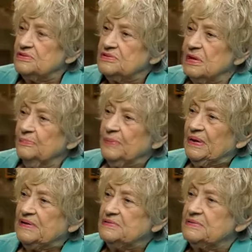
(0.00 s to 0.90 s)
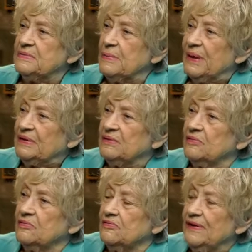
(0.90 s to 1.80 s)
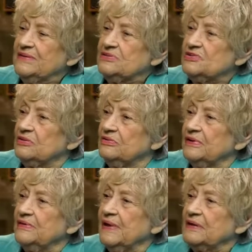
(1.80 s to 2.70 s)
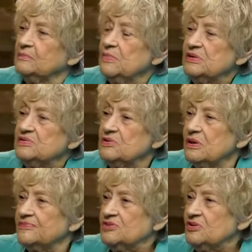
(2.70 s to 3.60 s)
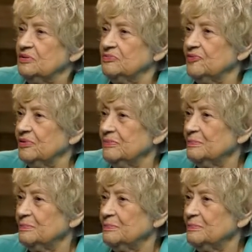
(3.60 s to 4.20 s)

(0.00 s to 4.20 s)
someplace about your grandchildren. That means you have children.